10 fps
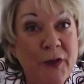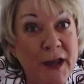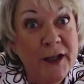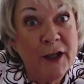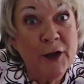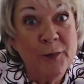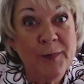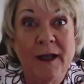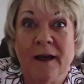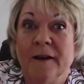Well, thank
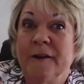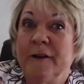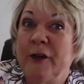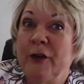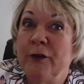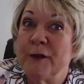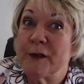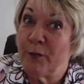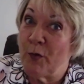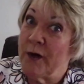you, because you've
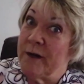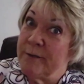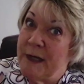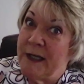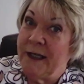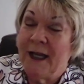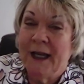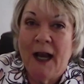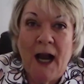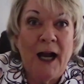supported me.
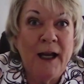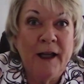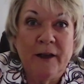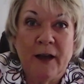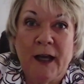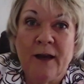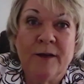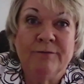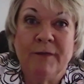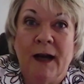I
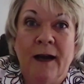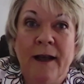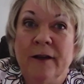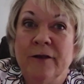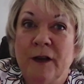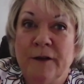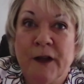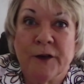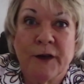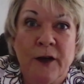have
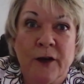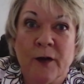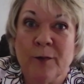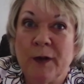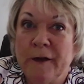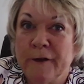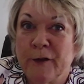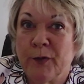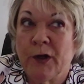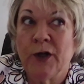loved Healthcare
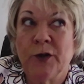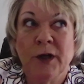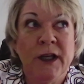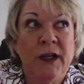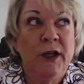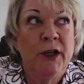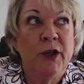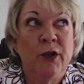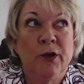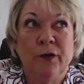Compliance Pro.
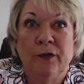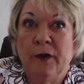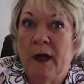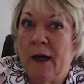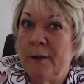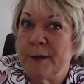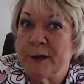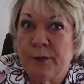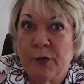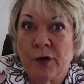You've
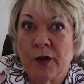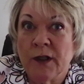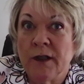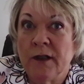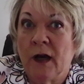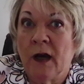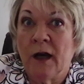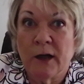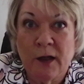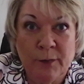supported
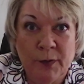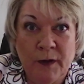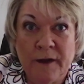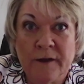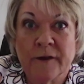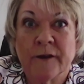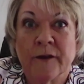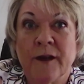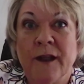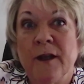our
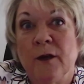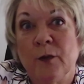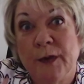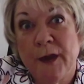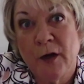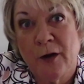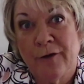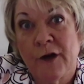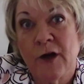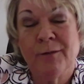compliance within
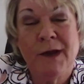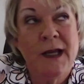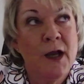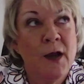our firm.